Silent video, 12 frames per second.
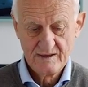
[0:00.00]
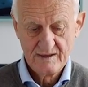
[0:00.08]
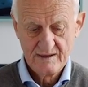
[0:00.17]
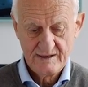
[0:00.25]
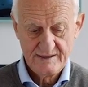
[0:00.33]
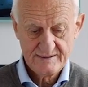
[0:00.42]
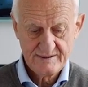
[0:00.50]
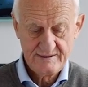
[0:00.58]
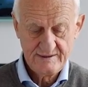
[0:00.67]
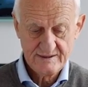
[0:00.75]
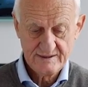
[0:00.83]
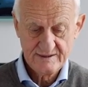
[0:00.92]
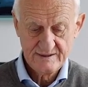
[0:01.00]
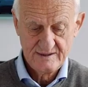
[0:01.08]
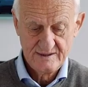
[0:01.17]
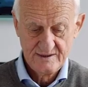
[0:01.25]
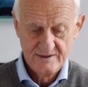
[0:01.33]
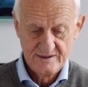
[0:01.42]
And here
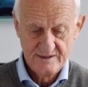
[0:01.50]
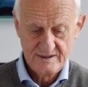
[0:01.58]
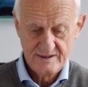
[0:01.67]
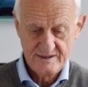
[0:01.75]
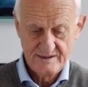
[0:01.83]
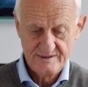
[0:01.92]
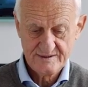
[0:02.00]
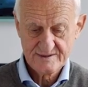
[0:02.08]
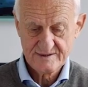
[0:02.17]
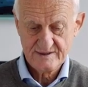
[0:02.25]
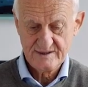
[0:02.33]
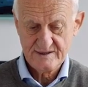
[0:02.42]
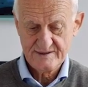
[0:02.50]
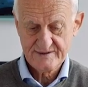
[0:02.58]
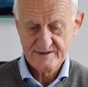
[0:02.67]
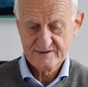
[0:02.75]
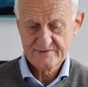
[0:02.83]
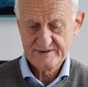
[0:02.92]
are
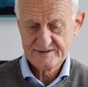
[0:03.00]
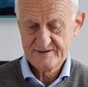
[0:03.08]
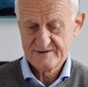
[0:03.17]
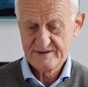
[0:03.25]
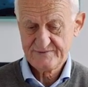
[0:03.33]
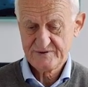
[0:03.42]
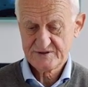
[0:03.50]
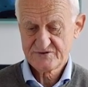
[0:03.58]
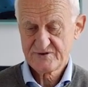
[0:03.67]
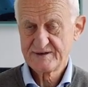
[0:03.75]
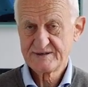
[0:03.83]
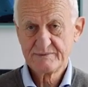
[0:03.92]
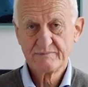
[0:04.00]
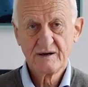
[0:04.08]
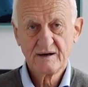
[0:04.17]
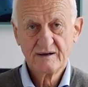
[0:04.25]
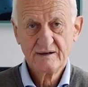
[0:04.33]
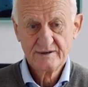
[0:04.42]
the criteria for
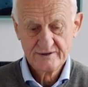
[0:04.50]
trigeminal